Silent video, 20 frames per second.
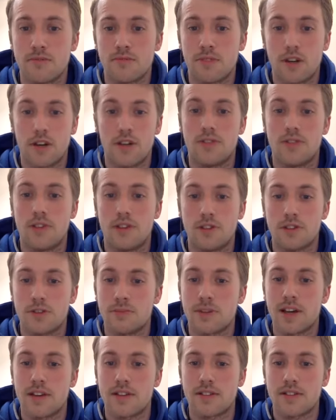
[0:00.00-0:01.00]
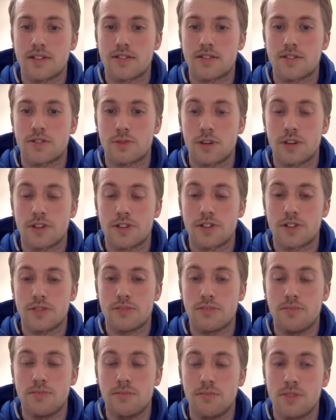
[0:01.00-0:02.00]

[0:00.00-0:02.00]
a gymnastics strength gym,